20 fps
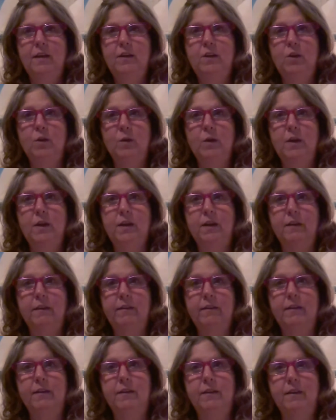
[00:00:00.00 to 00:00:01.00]
doing a
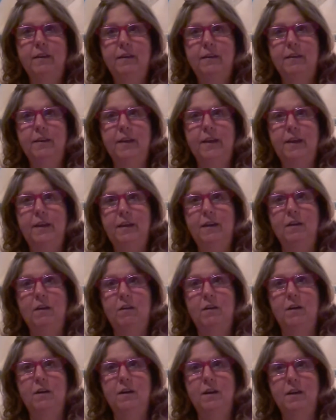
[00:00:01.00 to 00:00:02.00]
scene
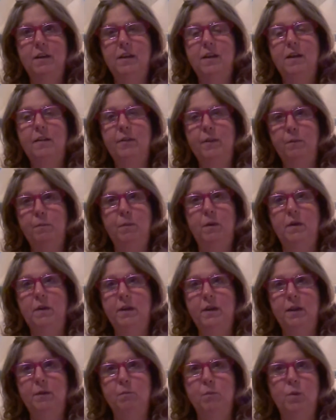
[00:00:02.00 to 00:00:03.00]
on the
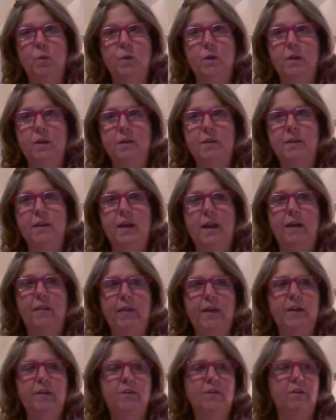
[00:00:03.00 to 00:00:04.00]
blending board and see how
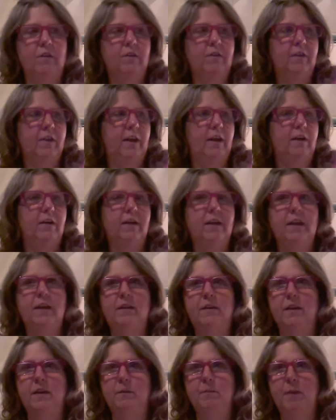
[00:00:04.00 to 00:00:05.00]
that turns out.
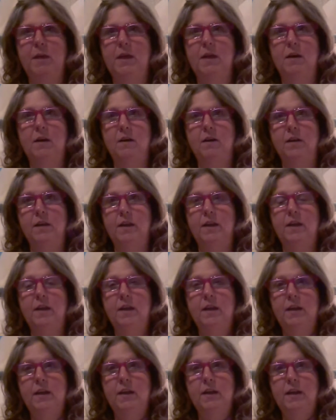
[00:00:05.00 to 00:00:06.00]
He's going to be gone.
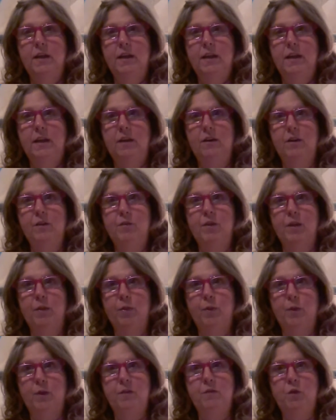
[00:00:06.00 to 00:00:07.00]
He leaves at
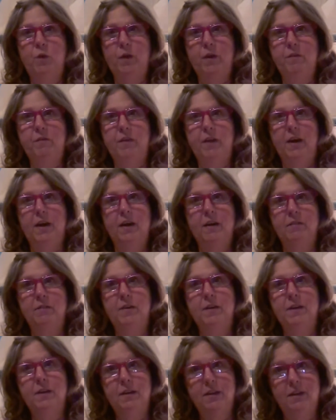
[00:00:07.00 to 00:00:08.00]

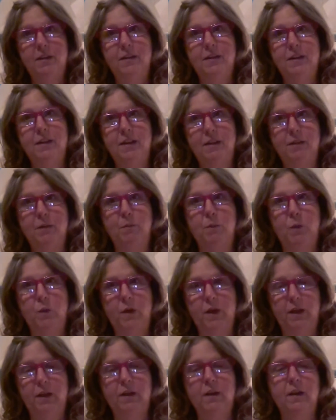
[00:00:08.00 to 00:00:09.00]
3:45 in the
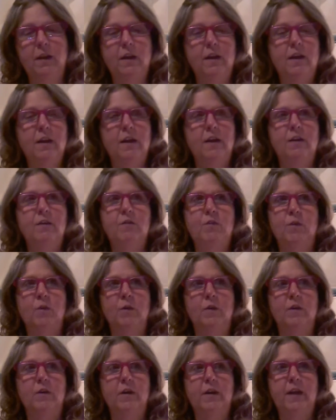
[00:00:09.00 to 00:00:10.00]
morning
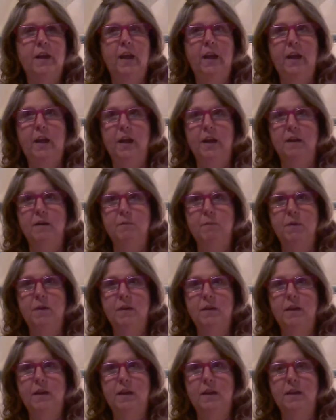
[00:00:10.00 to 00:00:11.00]
for camp,
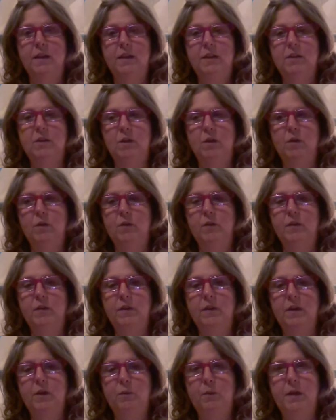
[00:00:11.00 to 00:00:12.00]
and so
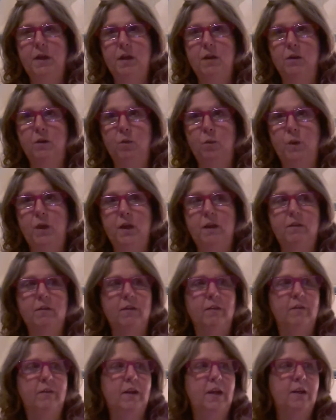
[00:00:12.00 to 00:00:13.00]
he'll be gone a week.
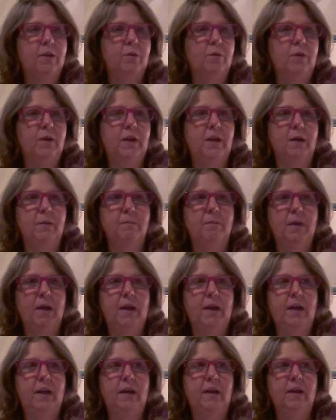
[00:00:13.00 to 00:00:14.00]
So next week I
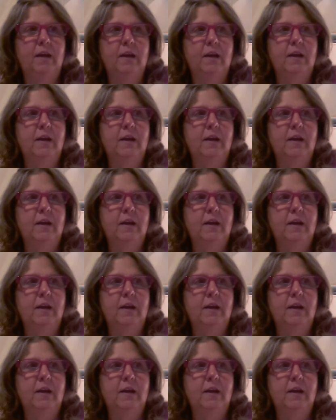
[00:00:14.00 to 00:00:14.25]
may